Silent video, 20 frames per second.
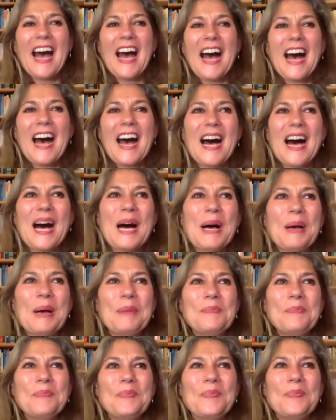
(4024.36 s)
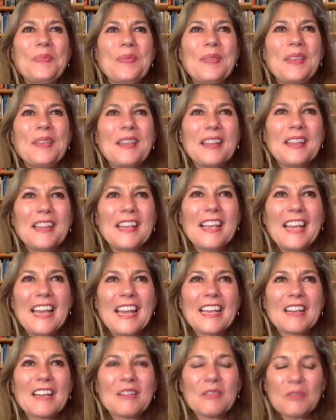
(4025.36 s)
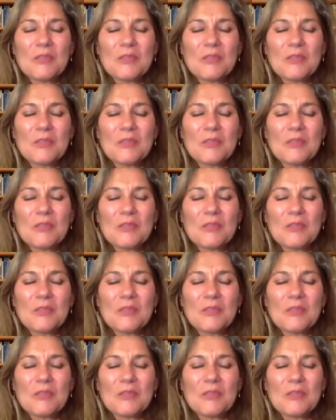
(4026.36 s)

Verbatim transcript: um, it